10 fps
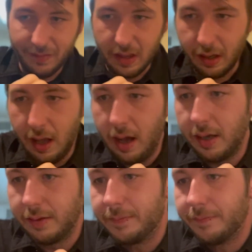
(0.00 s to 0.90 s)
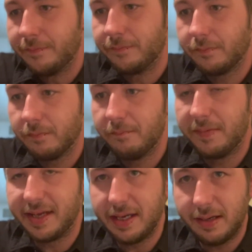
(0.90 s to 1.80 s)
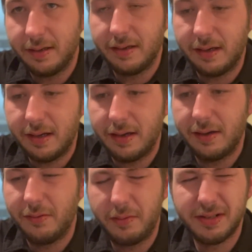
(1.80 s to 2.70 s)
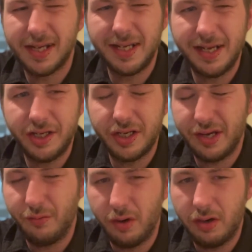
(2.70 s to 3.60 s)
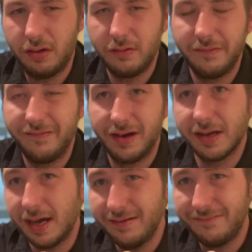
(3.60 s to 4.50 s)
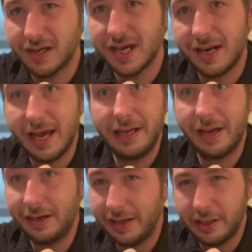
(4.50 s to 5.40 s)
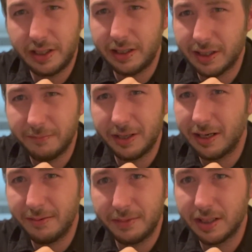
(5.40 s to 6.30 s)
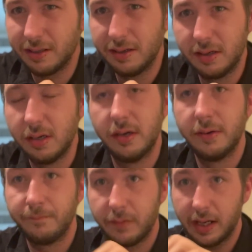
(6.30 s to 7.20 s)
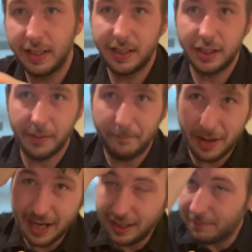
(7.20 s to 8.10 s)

But yeah, what was I saying? Jeanette Wall. Fuck, I fucking hate ADHD sometimes. Like, it's such a pain in